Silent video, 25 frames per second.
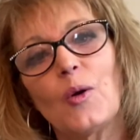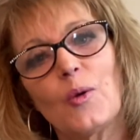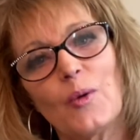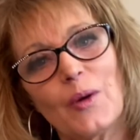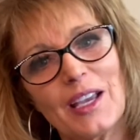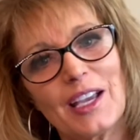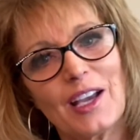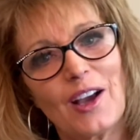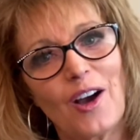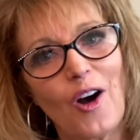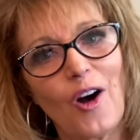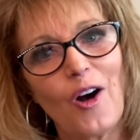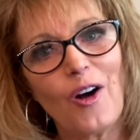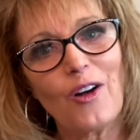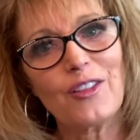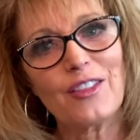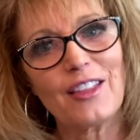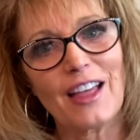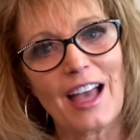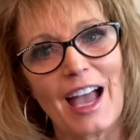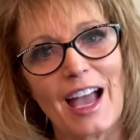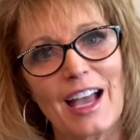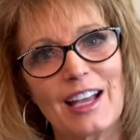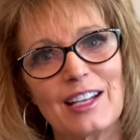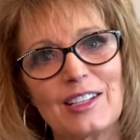We call
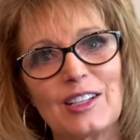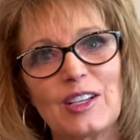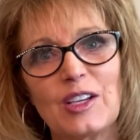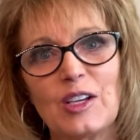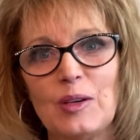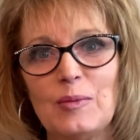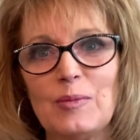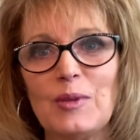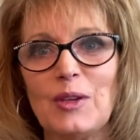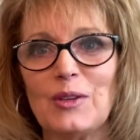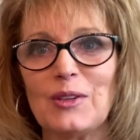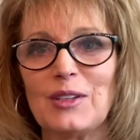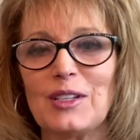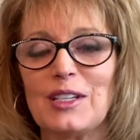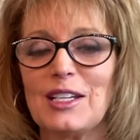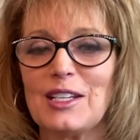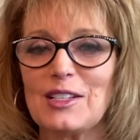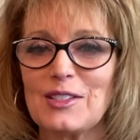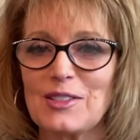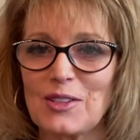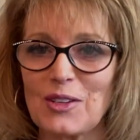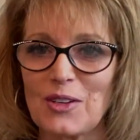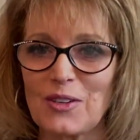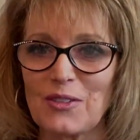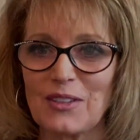that community
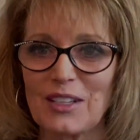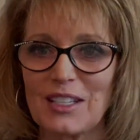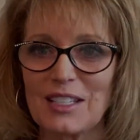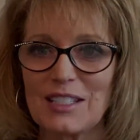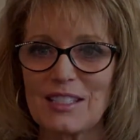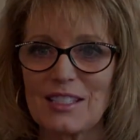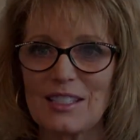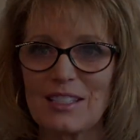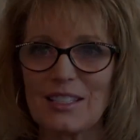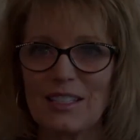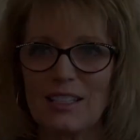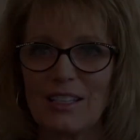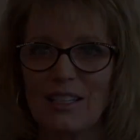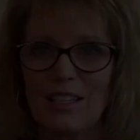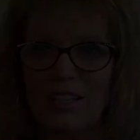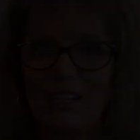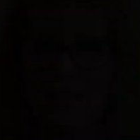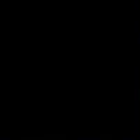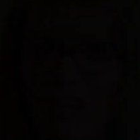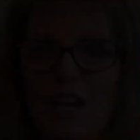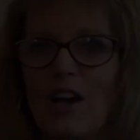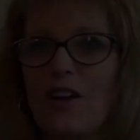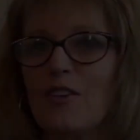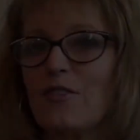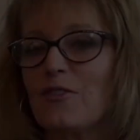service.
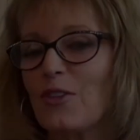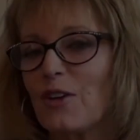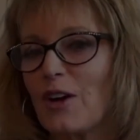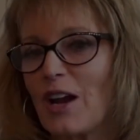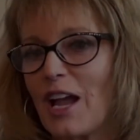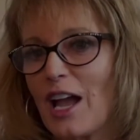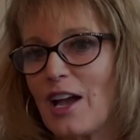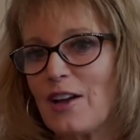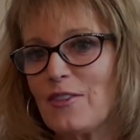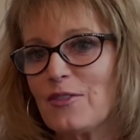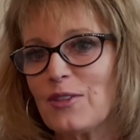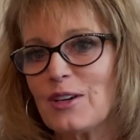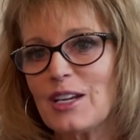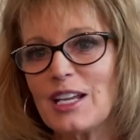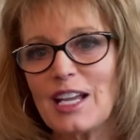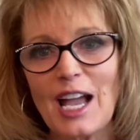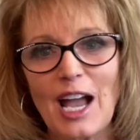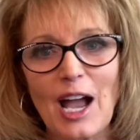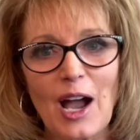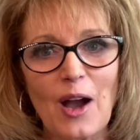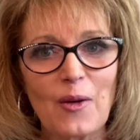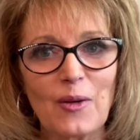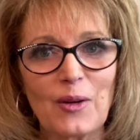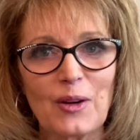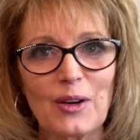For every
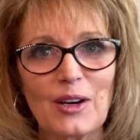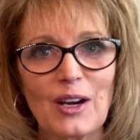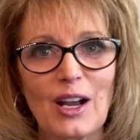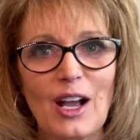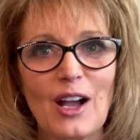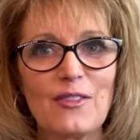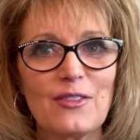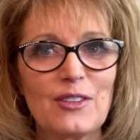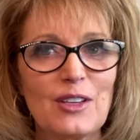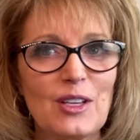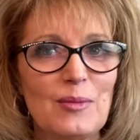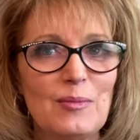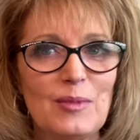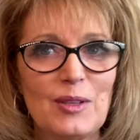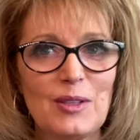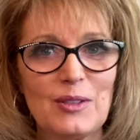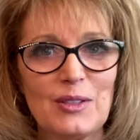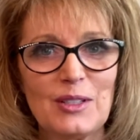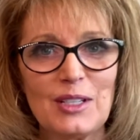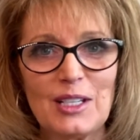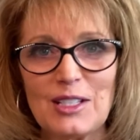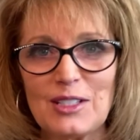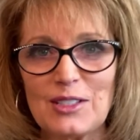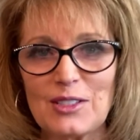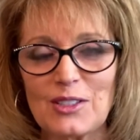hour of
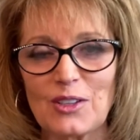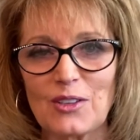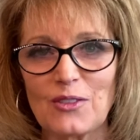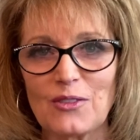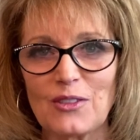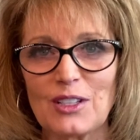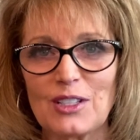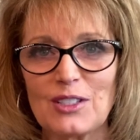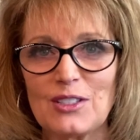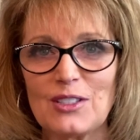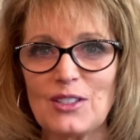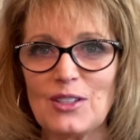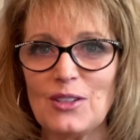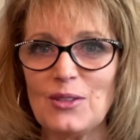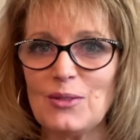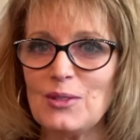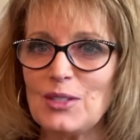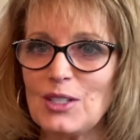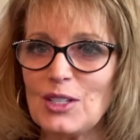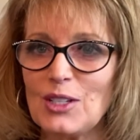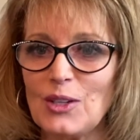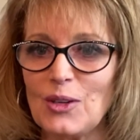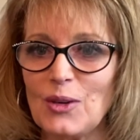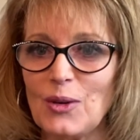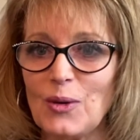community service you
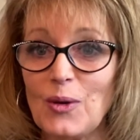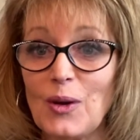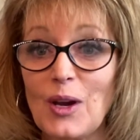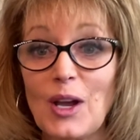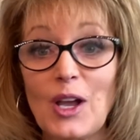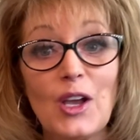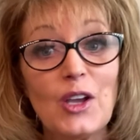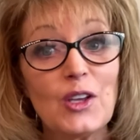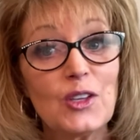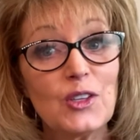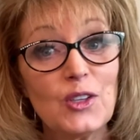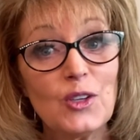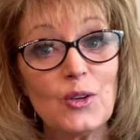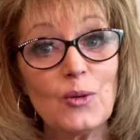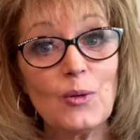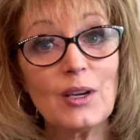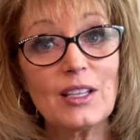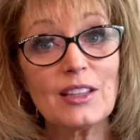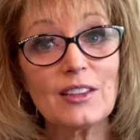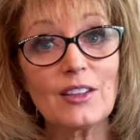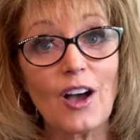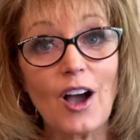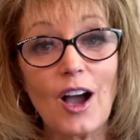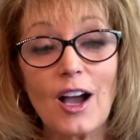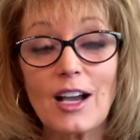do, you
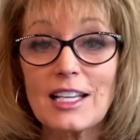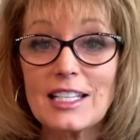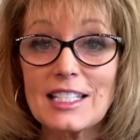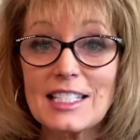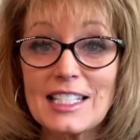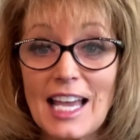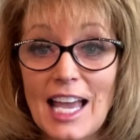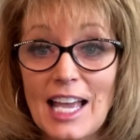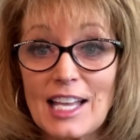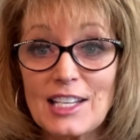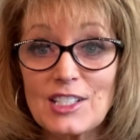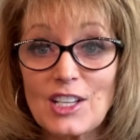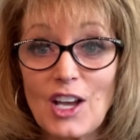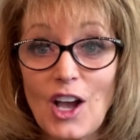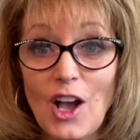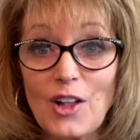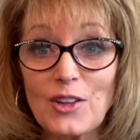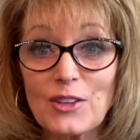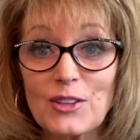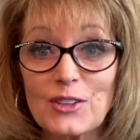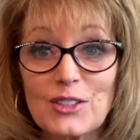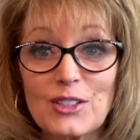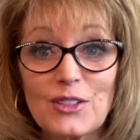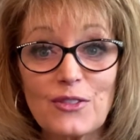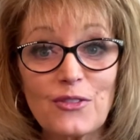unlock
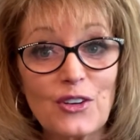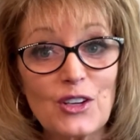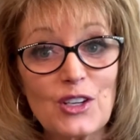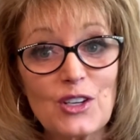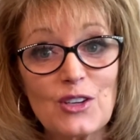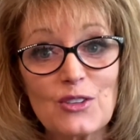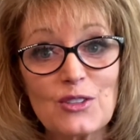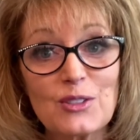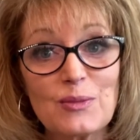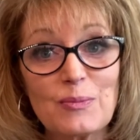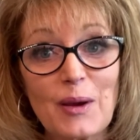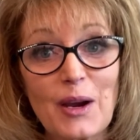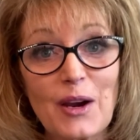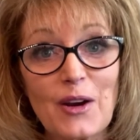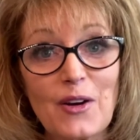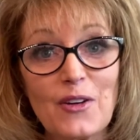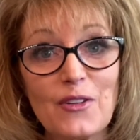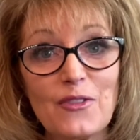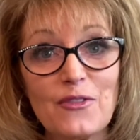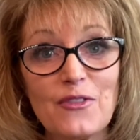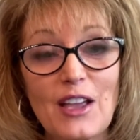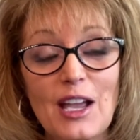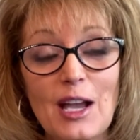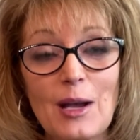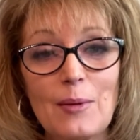$10 for your sparrow
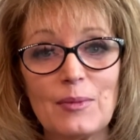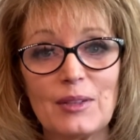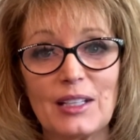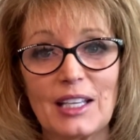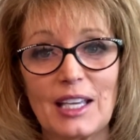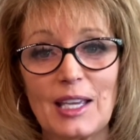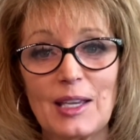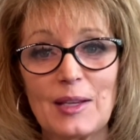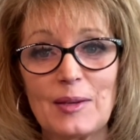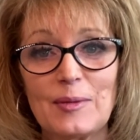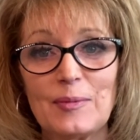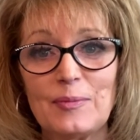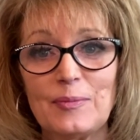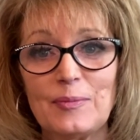family.